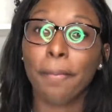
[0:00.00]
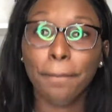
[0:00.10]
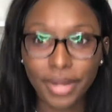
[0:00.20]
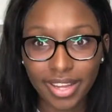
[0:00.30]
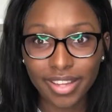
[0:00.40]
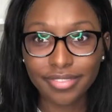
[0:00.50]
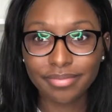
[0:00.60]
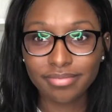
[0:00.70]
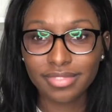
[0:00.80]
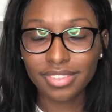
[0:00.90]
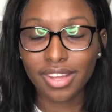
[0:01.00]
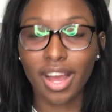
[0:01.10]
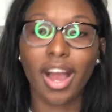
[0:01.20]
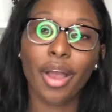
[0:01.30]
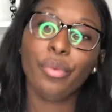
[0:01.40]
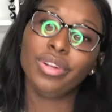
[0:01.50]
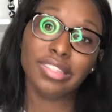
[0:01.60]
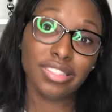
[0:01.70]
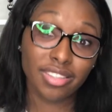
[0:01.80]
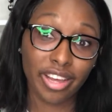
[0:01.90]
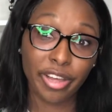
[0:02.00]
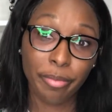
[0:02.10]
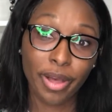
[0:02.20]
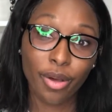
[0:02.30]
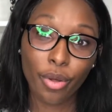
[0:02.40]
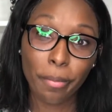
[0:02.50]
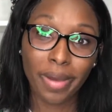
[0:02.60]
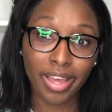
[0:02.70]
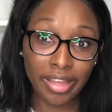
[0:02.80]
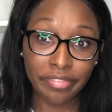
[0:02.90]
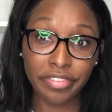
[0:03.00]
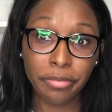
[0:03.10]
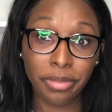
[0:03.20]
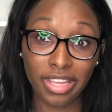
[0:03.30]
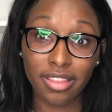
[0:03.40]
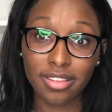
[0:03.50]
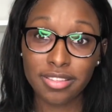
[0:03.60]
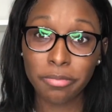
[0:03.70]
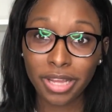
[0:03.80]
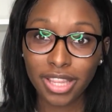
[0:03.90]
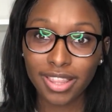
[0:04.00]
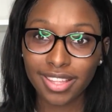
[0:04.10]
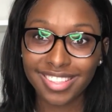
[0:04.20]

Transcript: But I wanted to talk about my MVP this month,